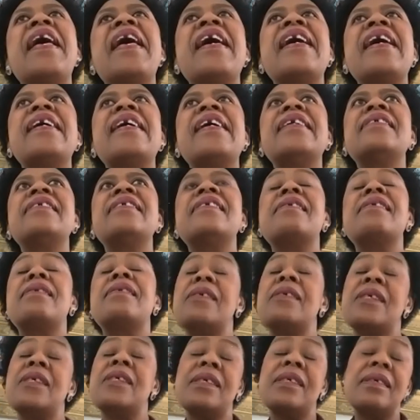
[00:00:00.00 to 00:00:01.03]
And
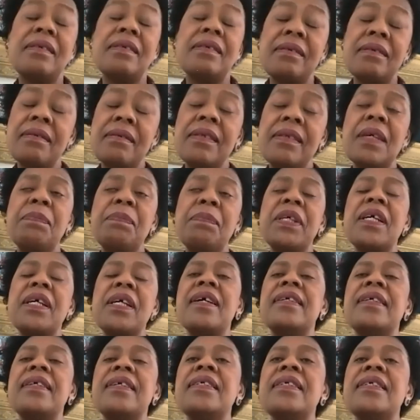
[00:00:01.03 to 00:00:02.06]

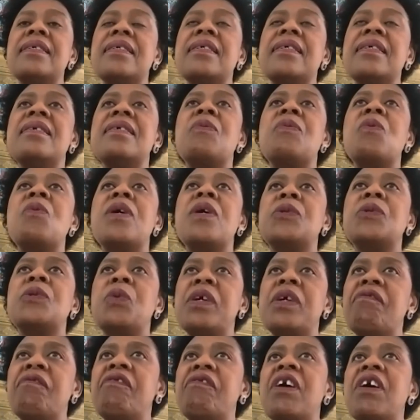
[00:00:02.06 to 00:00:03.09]
typically what
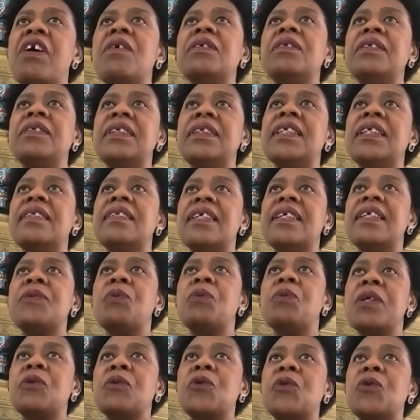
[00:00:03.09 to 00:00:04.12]
we found in that
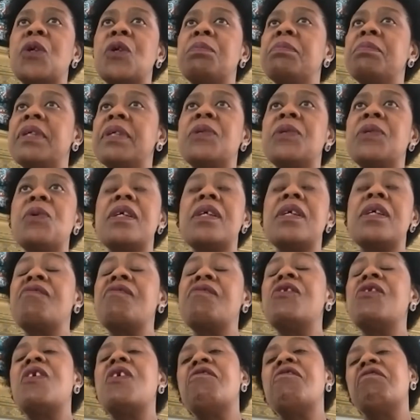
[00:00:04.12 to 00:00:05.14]
workshop, it was
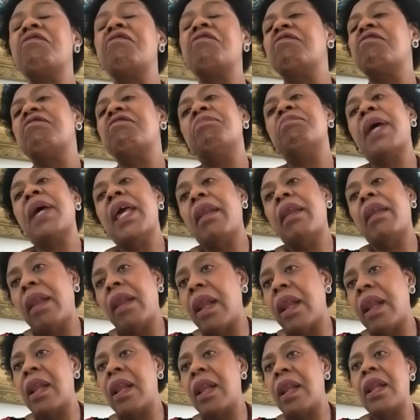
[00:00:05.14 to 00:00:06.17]
full of
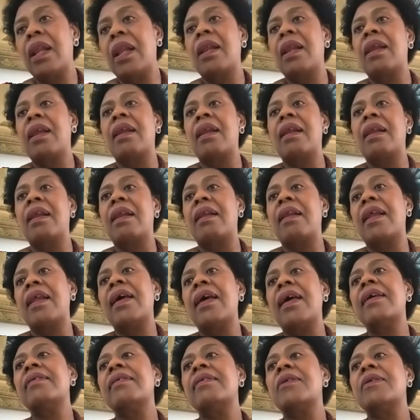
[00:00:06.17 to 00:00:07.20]
men.
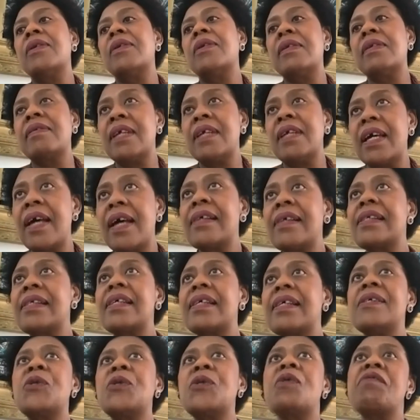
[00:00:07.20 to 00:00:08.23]
And the
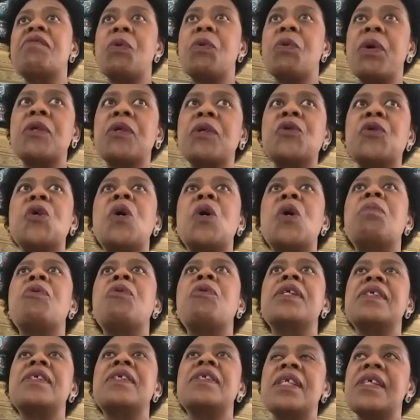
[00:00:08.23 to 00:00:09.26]
essence of the workshop
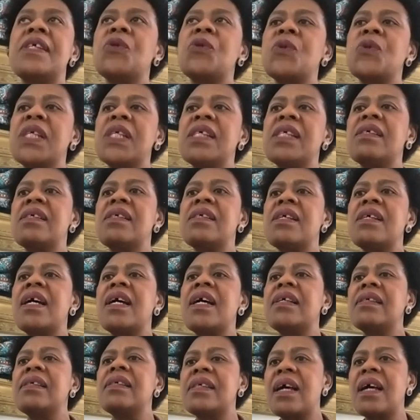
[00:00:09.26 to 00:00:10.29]
was just to
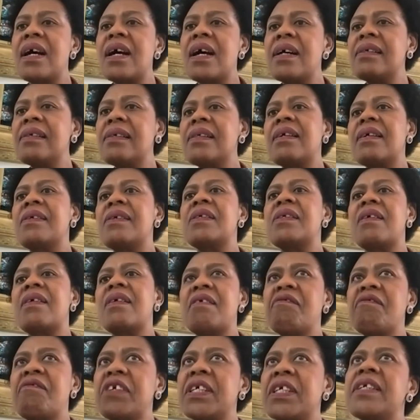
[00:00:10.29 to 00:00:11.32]
sensitize us as
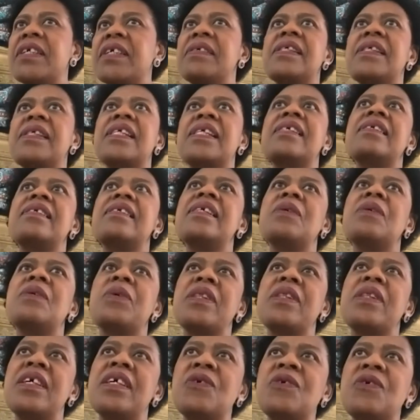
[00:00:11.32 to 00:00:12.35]
South Africans that
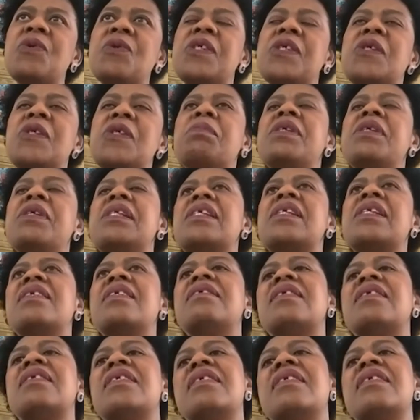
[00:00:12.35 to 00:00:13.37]
with the new
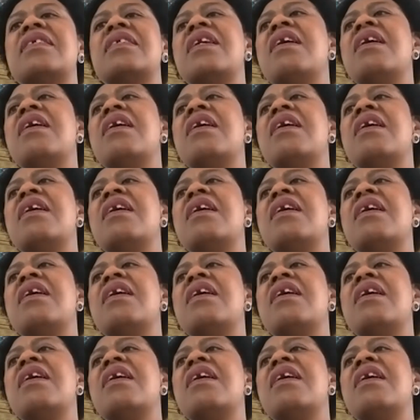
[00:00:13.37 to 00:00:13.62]
dispensation,